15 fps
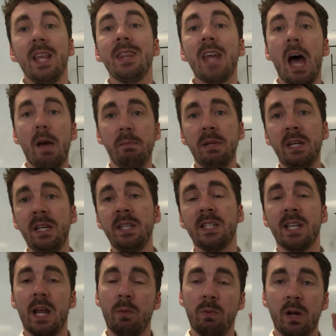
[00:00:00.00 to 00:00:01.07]
that means
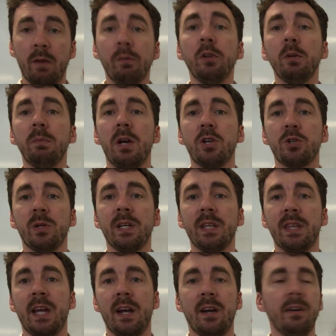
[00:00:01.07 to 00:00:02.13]
that whatever you're measuring
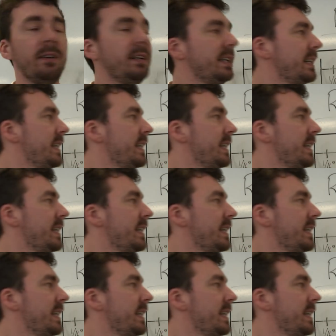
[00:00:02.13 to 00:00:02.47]
there